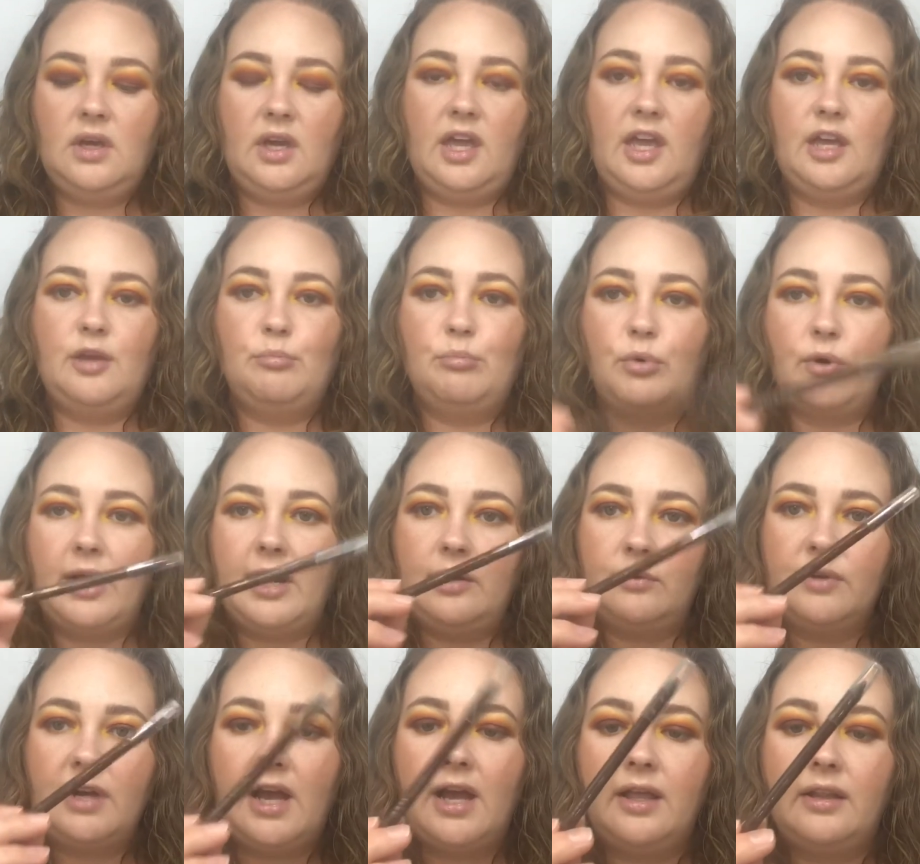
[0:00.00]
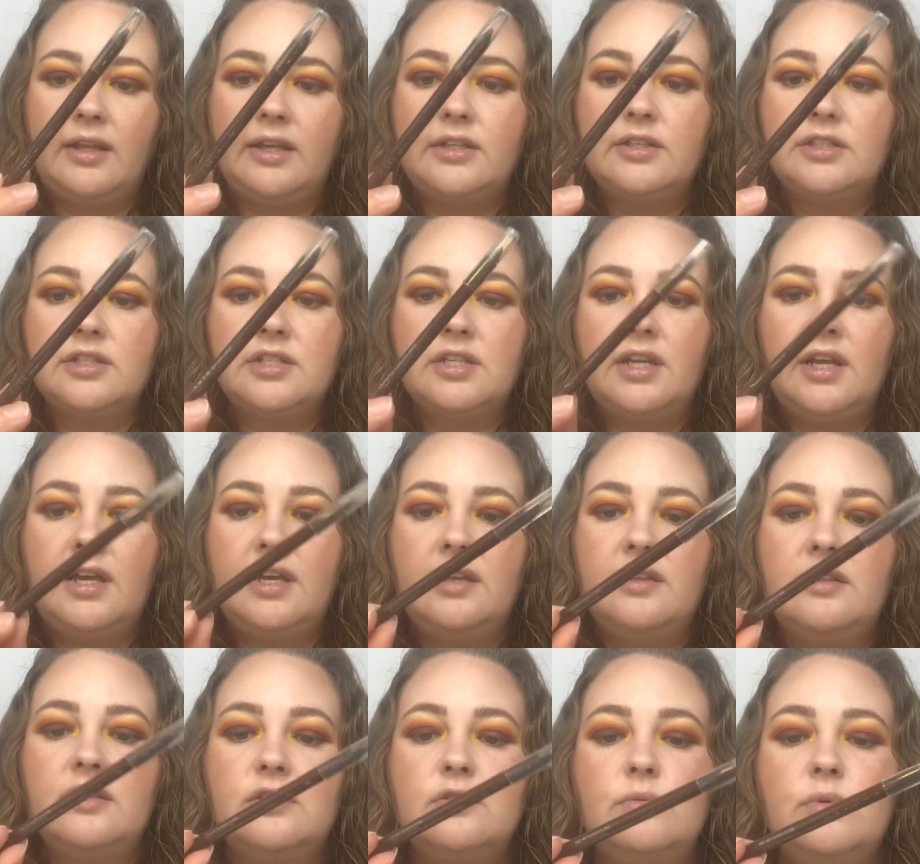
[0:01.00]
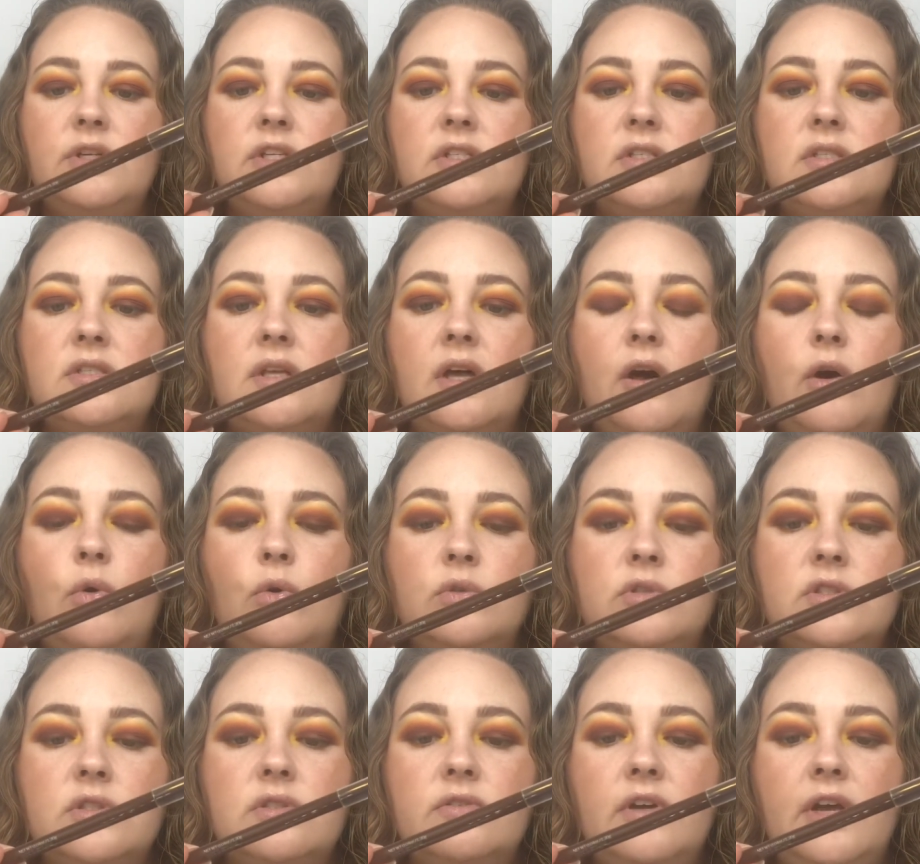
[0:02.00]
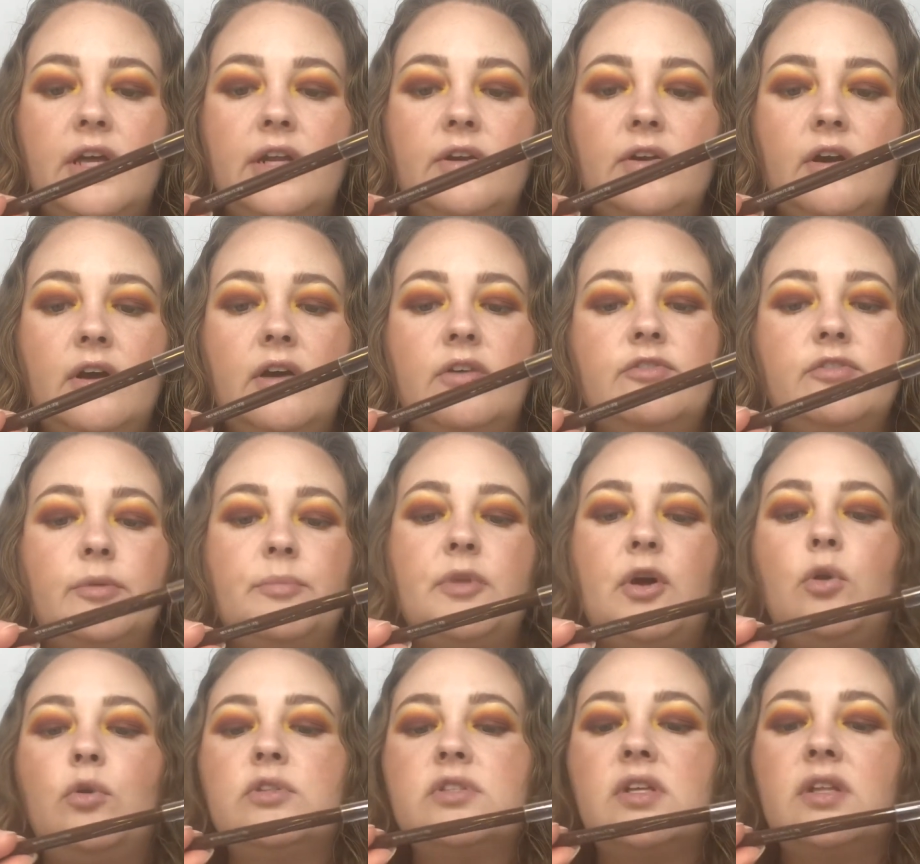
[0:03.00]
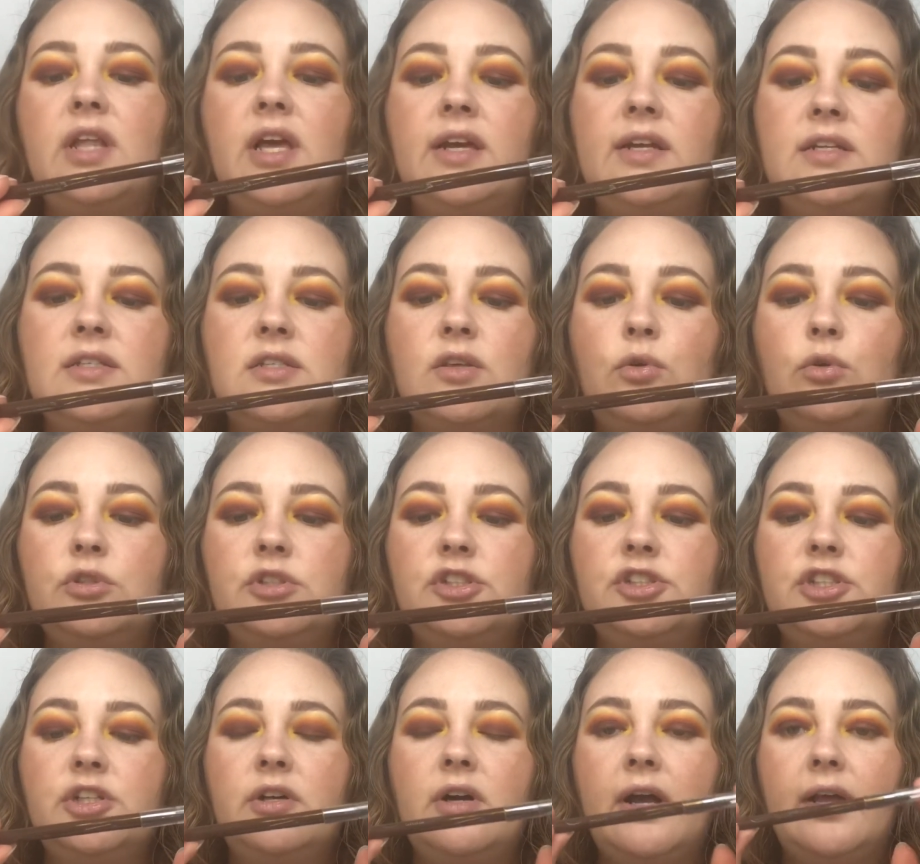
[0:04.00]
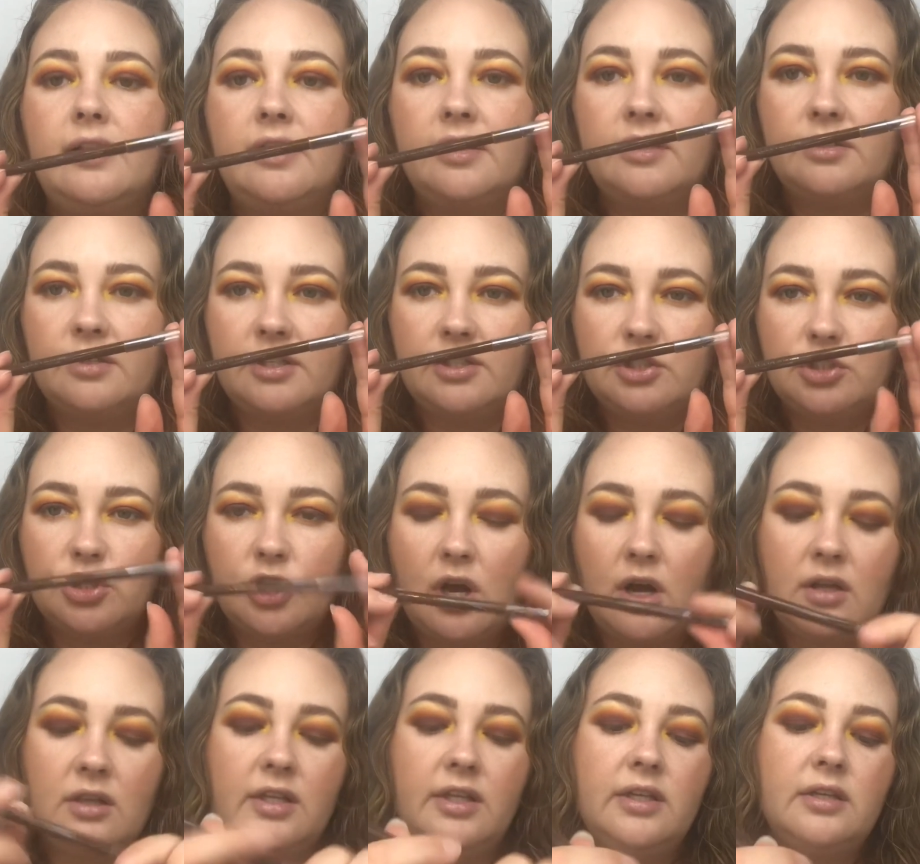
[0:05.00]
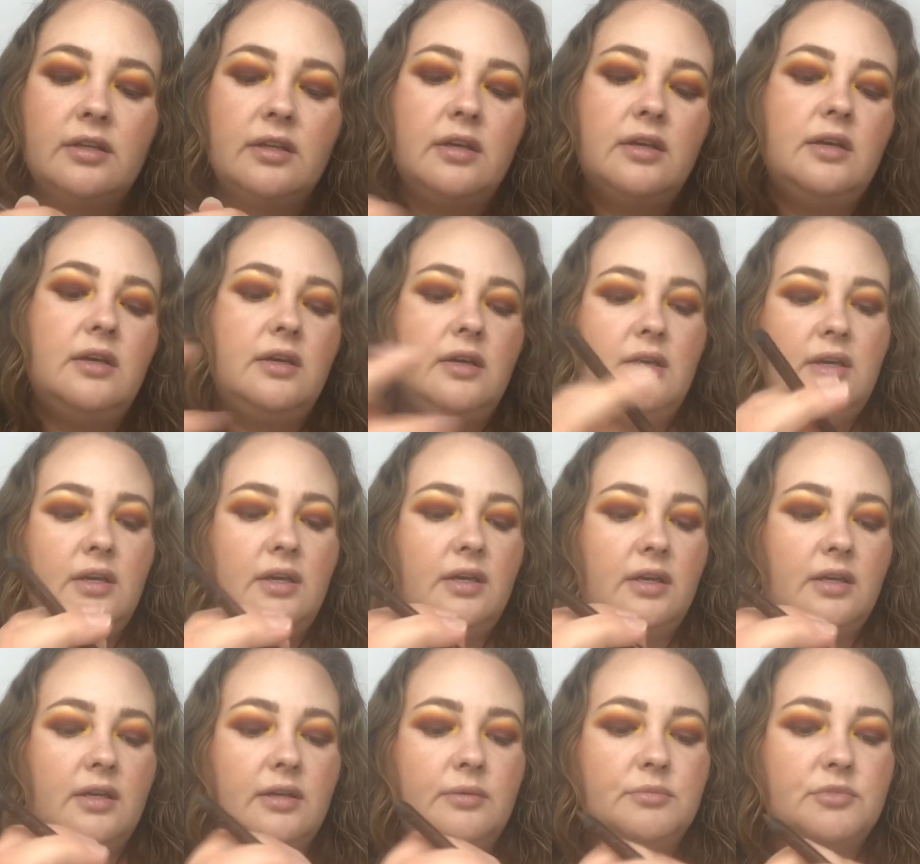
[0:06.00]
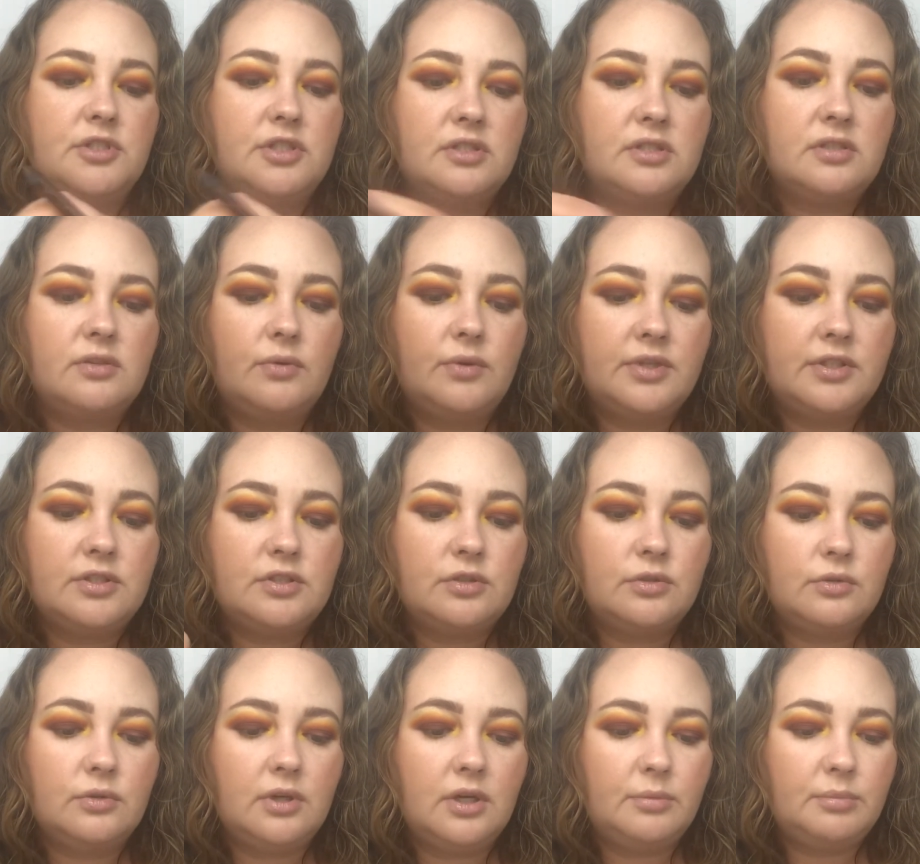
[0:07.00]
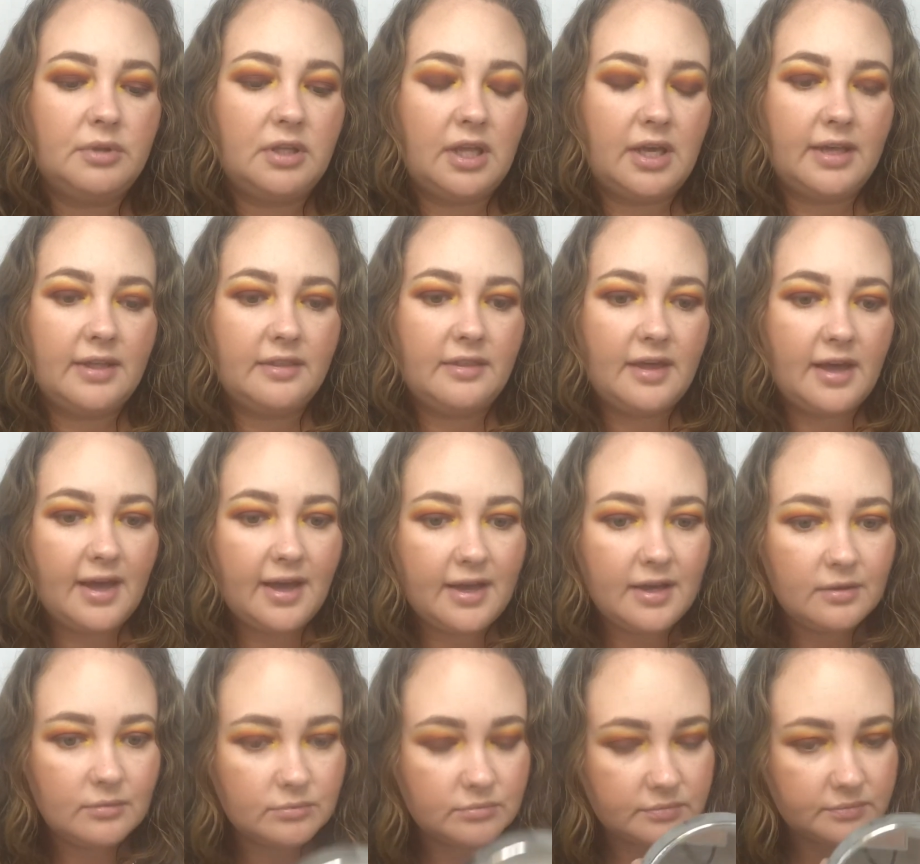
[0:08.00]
a brown eyeliner today. This one is old and from the Ulta line. It's Ulta Gel Eyeliner in Chocolate. And I'm just going to apply that